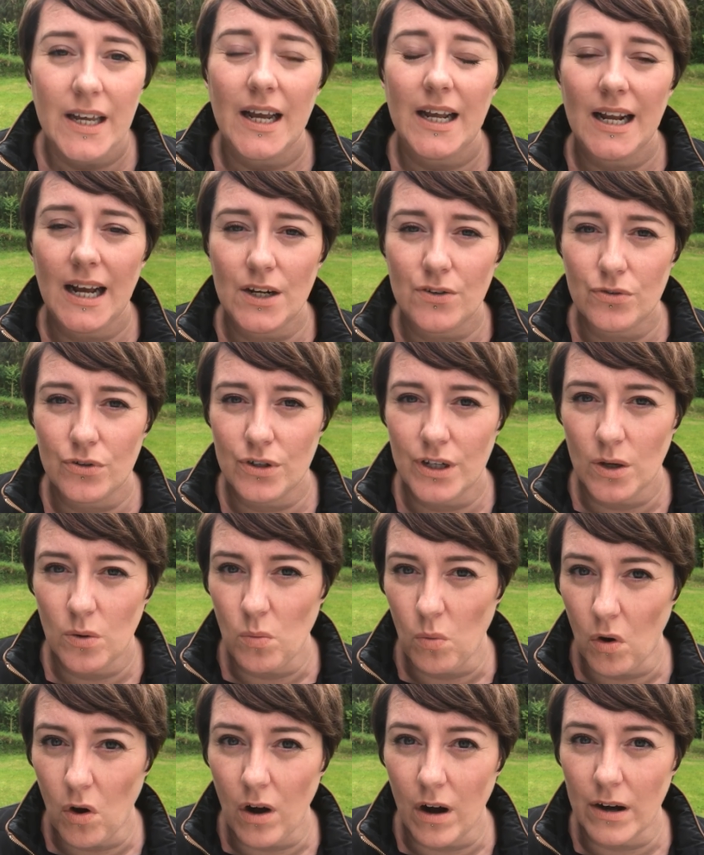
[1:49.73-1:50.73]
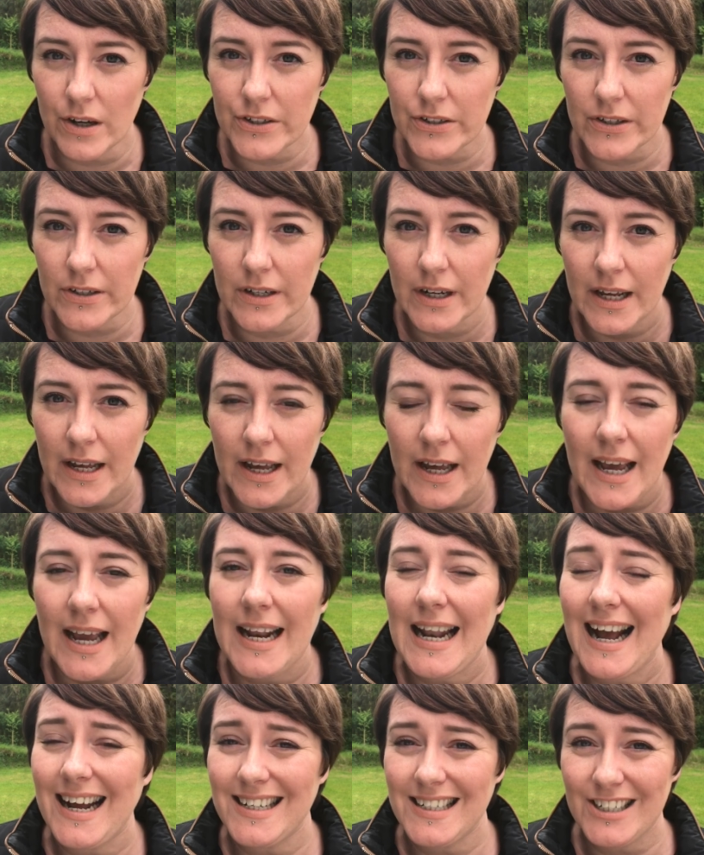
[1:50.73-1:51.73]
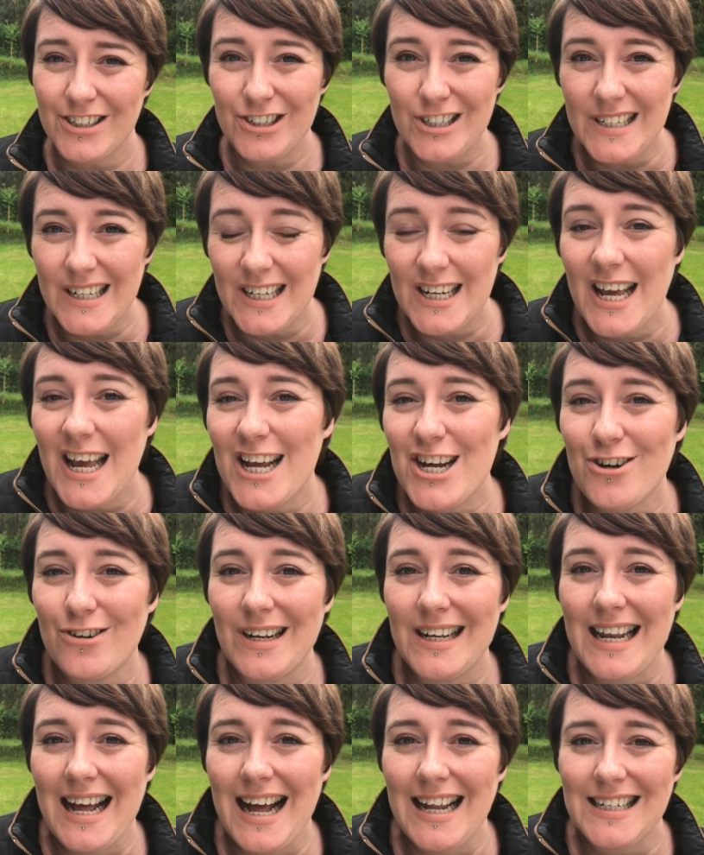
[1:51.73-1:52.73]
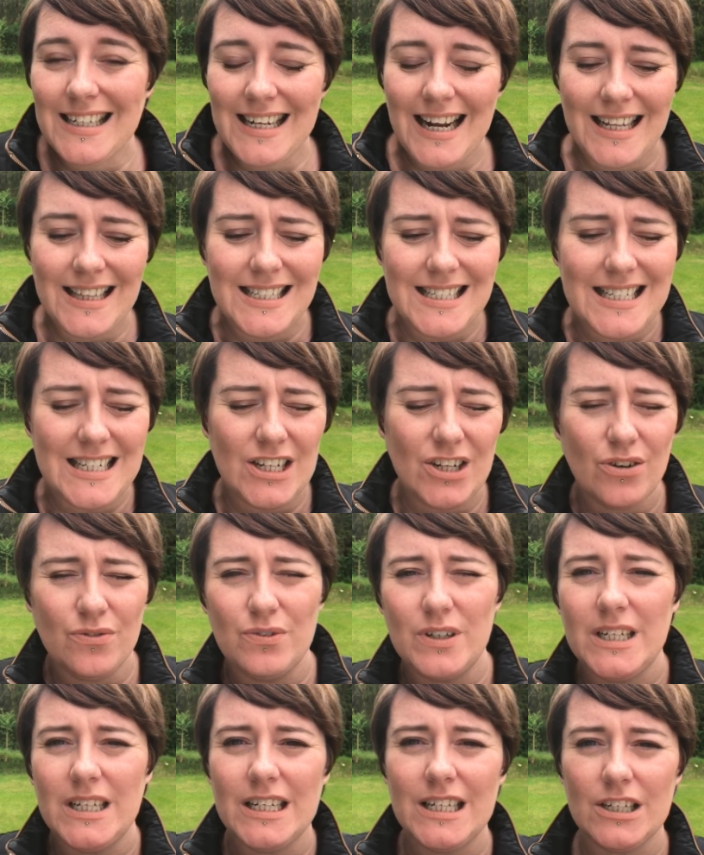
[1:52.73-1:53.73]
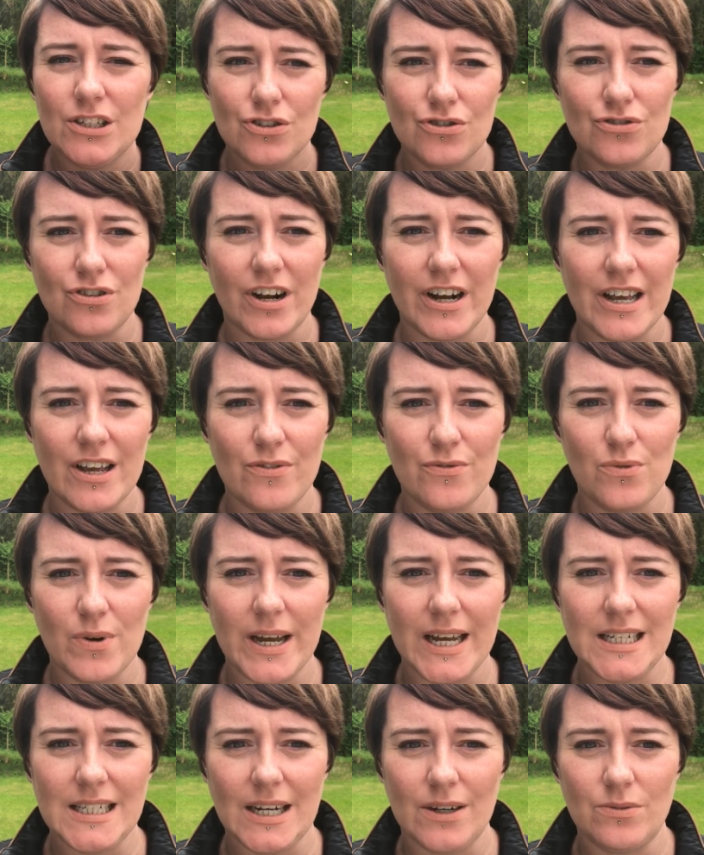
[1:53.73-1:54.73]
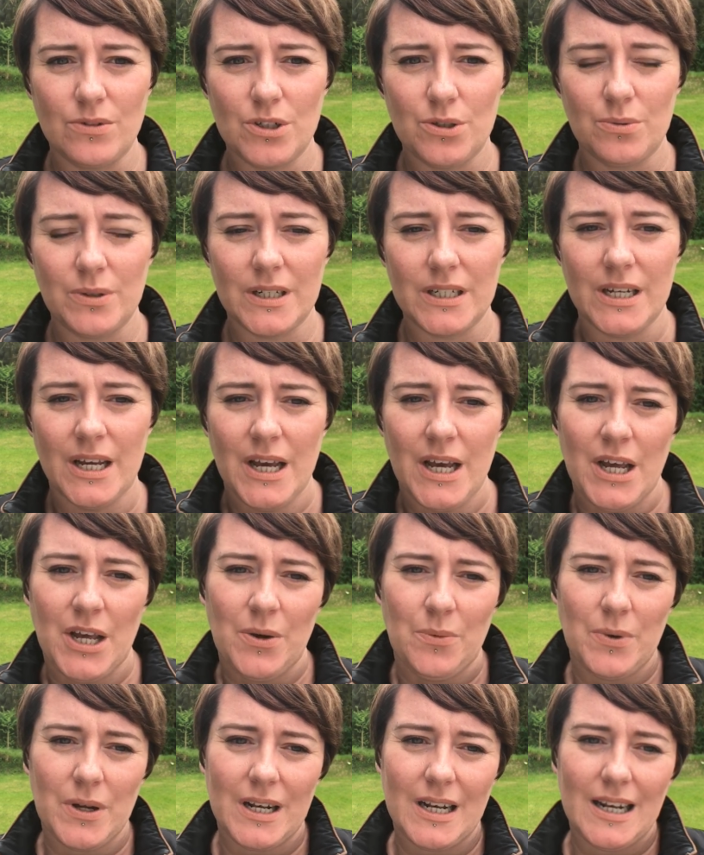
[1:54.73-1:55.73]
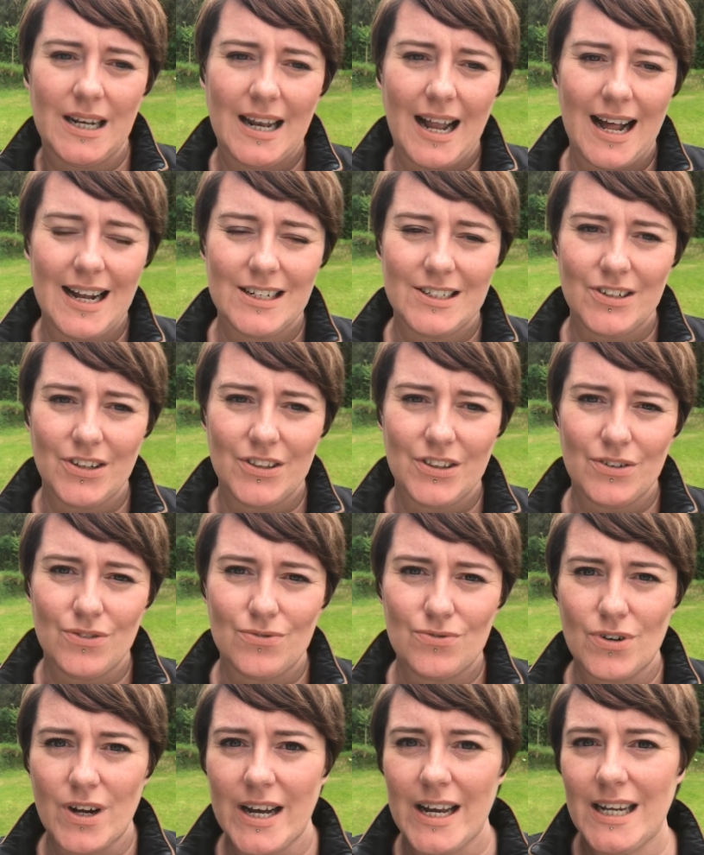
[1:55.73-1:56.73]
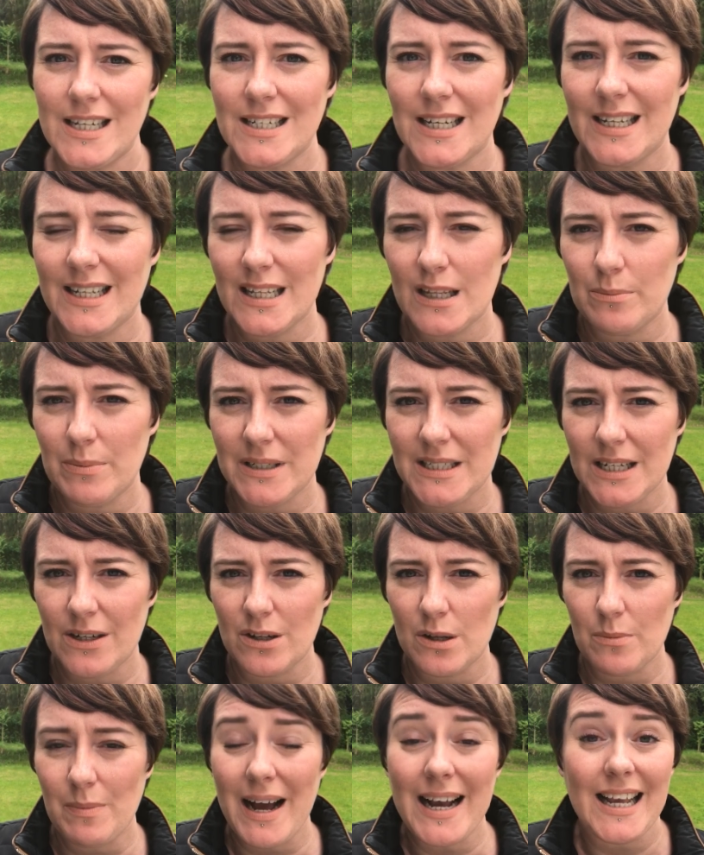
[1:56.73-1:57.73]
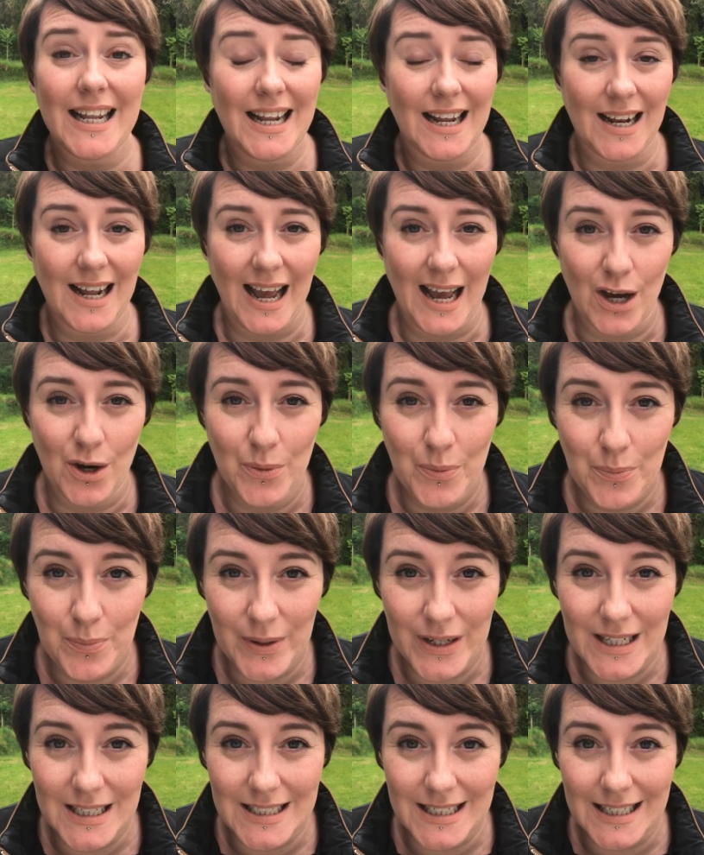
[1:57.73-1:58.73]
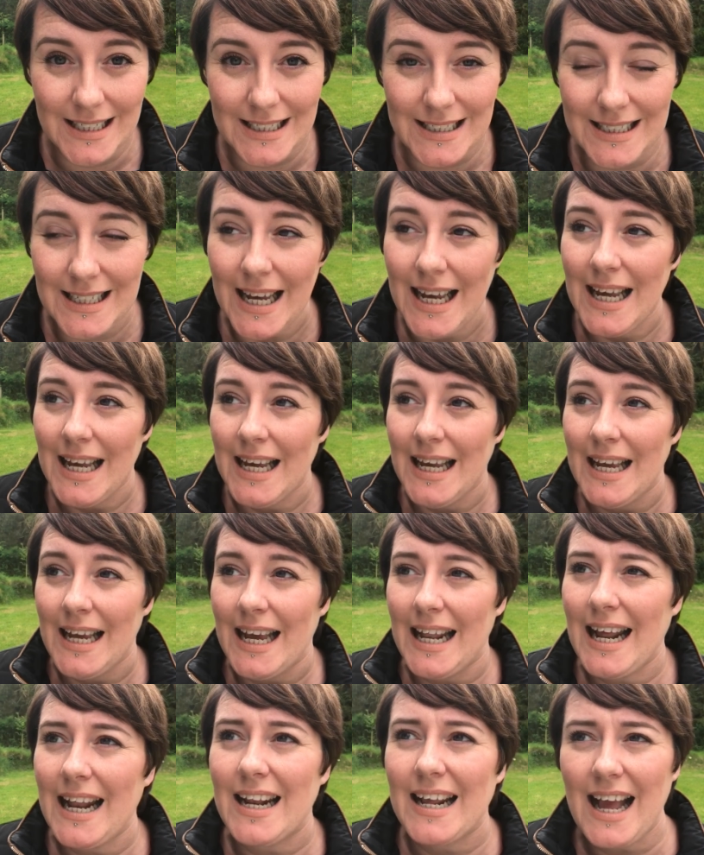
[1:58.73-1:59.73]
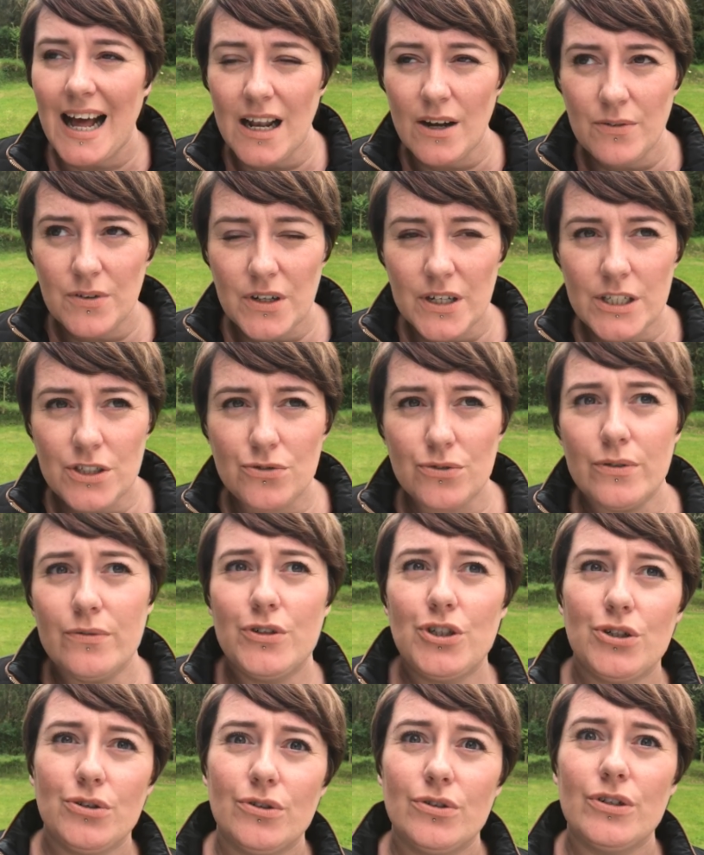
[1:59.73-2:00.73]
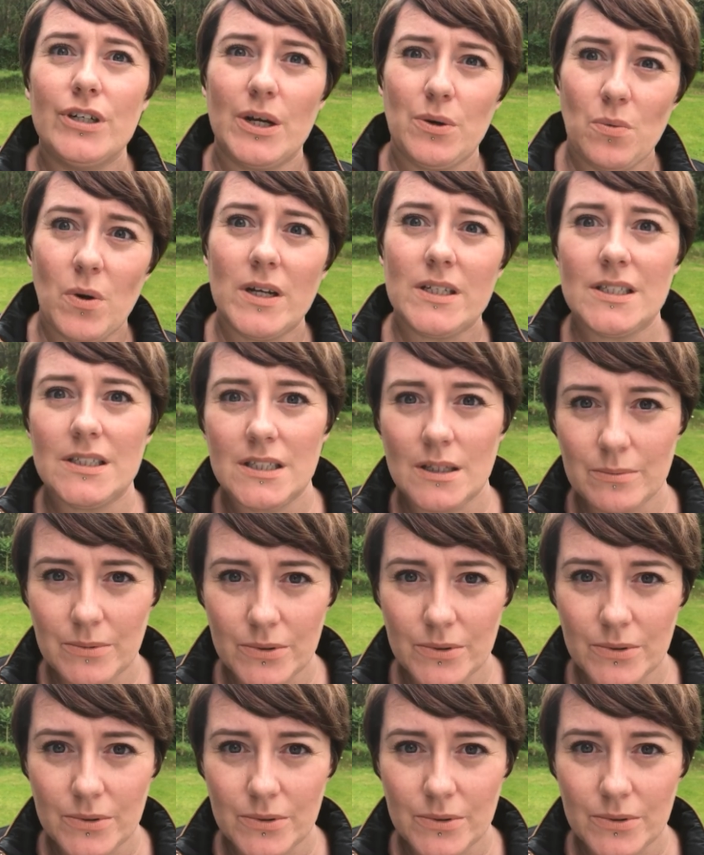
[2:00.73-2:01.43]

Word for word: it had running water, it had nearly an acre of land, it had this lovely little driveway down to it with land on the right, a little bit down the back, it had outbuildings, it had a galvanised roof. Sure, it wasn't the